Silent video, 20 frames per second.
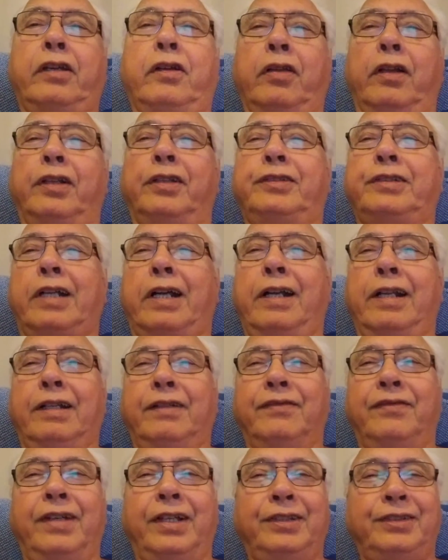could have
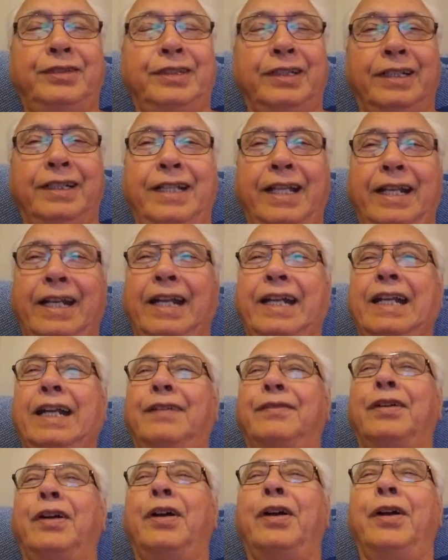started investing then. I
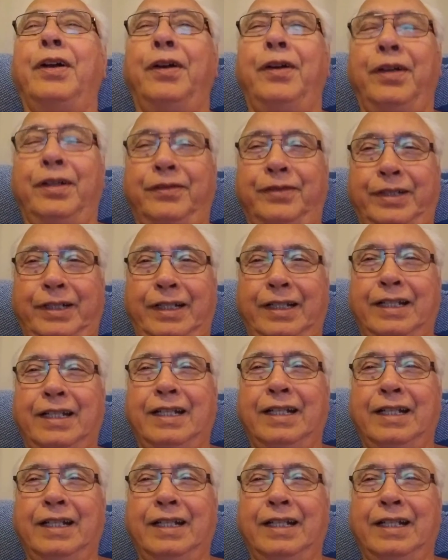never heard of it.